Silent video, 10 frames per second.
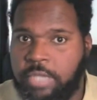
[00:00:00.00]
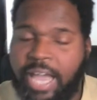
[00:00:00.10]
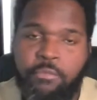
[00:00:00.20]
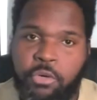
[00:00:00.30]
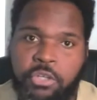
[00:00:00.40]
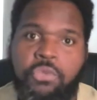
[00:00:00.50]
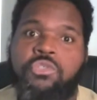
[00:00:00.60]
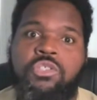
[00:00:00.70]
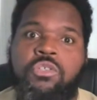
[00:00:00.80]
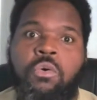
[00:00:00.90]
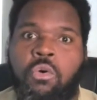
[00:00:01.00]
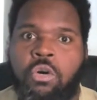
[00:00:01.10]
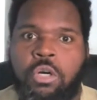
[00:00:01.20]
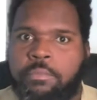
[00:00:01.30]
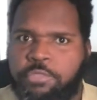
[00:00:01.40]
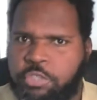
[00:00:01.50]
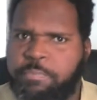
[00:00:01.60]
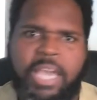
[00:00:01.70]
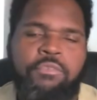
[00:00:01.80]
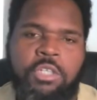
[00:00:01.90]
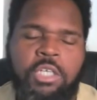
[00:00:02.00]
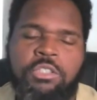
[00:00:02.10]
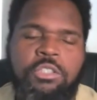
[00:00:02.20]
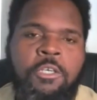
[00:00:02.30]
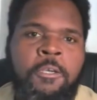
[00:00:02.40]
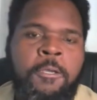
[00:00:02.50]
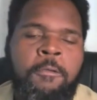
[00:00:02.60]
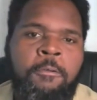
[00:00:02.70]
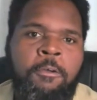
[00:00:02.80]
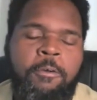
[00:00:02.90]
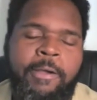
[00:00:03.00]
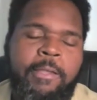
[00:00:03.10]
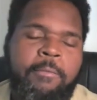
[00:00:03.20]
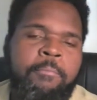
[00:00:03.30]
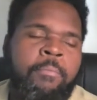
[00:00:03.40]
have reduced or just pay for lunch, right?